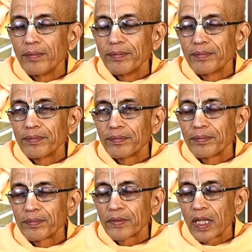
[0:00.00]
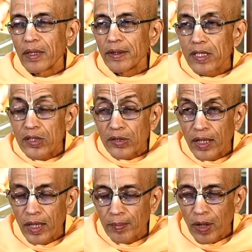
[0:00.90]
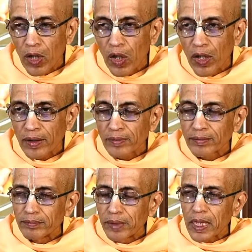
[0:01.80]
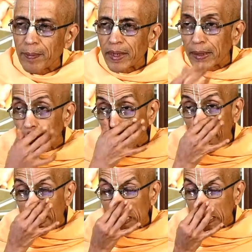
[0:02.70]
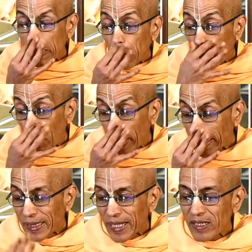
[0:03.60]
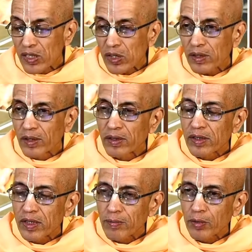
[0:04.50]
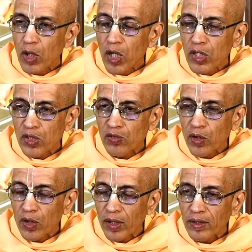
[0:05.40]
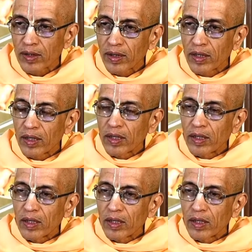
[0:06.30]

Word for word: uh, uh, disturbed or becoming depressed when there is some cause for